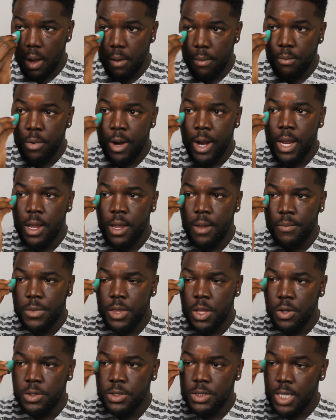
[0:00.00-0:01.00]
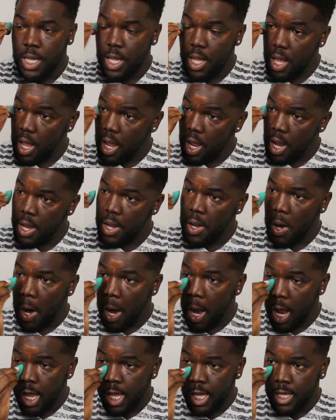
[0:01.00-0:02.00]
Brighten up those under
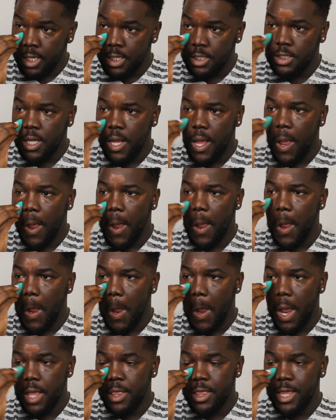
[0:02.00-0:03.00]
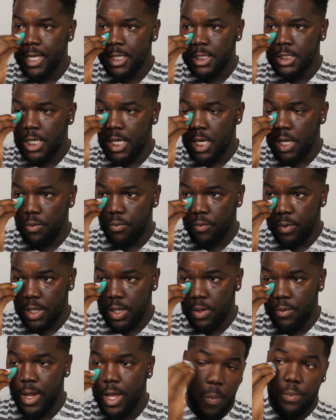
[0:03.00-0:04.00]
eyes and that cheek
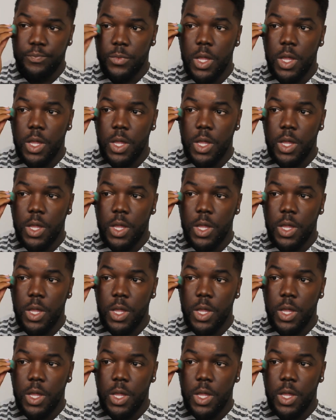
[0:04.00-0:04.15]
really well.